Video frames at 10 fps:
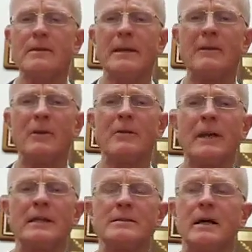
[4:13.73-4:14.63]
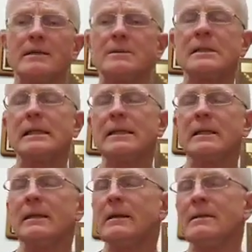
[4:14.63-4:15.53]
The other thing it does
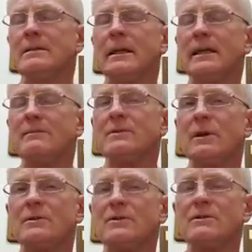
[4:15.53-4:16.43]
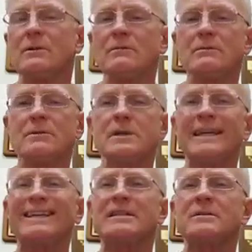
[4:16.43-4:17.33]
is it gives our students
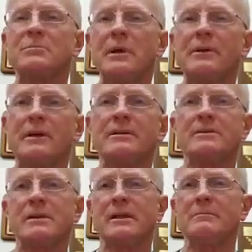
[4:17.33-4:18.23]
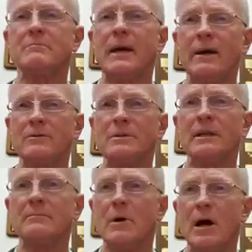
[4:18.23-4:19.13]
experience in
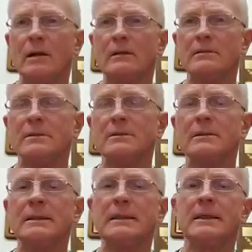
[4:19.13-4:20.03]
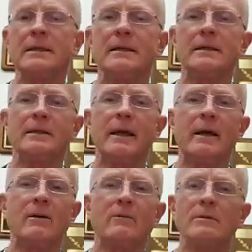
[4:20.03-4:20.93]
mounting models.
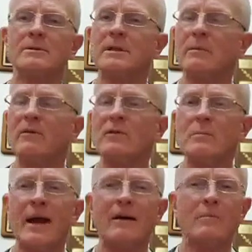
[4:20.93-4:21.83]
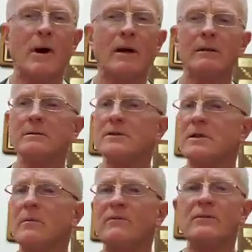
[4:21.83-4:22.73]
Now, some of you mount models,
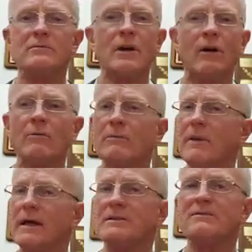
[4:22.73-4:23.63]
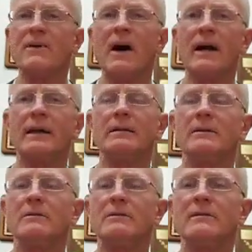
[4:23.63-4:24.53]
some of you don't. That's fine.
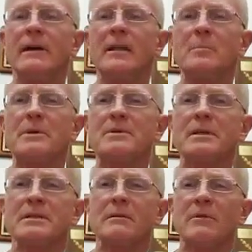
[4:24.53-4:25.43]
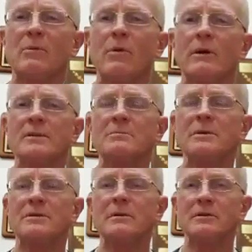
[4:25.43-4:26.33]
You develop a system that works
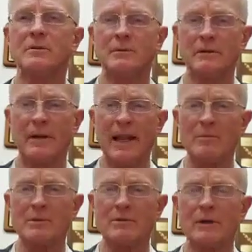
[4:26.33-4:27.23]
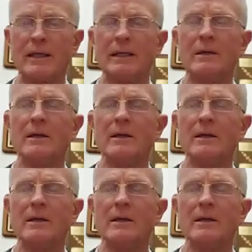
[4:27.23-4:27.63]
between you and your laboratory.